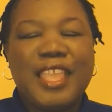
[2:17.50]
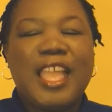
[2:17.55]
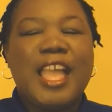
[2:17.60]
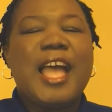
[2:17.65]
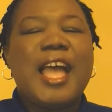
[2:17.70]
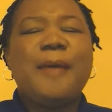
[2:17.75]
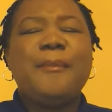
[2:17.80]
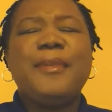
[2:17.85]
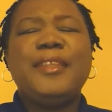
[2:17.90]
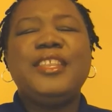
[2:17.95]

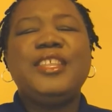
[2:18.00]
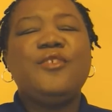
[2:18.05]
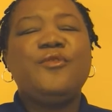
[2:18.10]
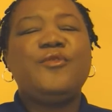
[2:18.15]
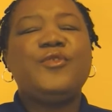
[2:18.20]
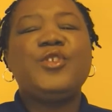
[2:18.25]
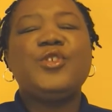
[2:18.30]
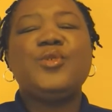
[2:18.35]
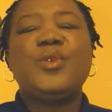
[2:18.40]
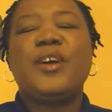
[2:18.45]
How many of
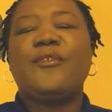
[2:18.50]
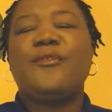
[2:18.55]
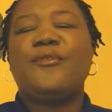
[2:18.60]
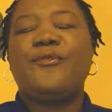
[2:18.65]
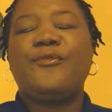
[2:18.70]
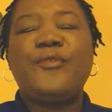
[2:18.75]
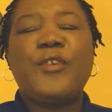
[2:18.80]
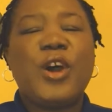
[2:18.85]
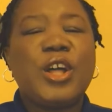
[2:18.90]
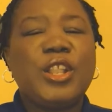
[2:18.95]
you have
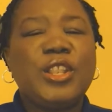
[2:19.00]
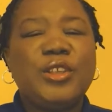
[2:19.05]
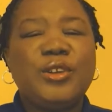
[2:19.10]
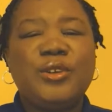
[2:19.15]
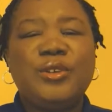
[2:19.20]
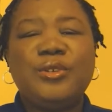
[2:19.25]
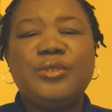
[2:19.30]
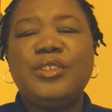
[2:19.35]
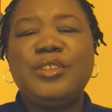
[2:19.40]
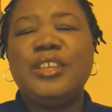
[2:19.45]

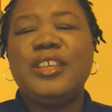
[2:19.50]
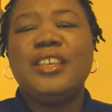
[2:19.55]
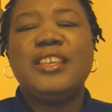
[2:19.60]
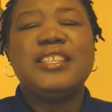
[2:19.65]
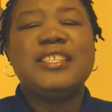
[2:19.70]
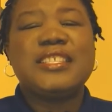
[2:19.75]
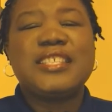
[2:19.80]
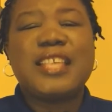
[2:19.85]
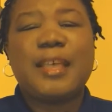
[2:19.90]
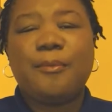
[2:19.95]
followed
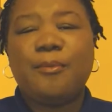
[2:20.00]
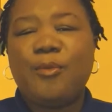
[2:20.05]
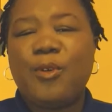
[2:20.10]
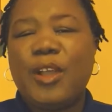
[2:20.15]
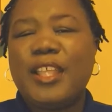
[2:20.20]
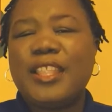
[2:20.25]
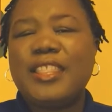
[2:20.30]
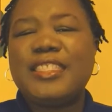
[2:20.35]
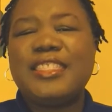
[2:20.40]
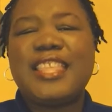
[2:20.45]

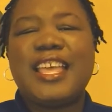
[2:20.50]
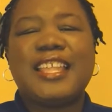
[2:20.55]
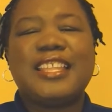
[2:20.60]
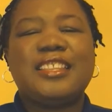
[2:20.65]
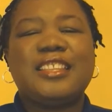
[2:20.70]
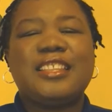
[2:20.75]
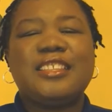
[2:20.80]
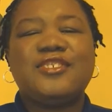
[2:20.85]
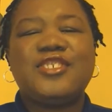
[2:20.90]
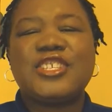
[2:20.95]
someone that
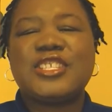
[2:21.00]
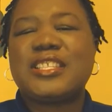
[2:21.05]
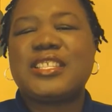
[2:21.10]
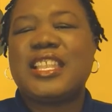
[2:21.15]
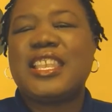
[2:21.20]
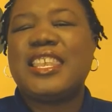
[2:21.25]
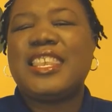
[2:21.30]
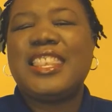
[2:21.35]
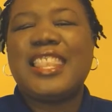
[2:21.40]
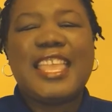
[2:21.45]
just
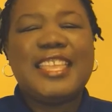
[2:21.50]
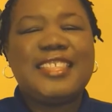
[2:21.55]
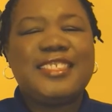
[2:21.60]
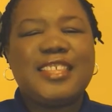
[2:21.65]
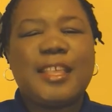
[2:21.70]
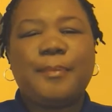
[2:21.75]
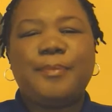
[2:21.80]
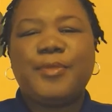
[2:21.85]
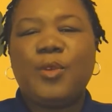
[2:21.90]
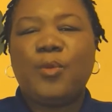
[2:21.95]
lights
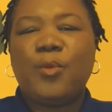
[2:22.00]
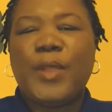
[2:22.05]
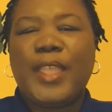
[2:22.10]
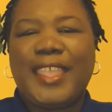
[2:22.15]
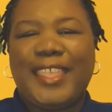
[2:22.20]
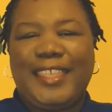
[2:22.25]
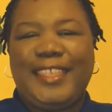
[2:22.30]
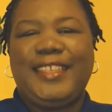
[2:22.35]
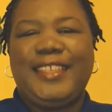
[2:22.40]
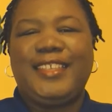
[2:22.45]
up the
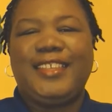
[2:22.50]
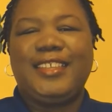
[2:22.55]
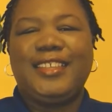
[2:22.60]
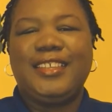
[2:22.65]
way?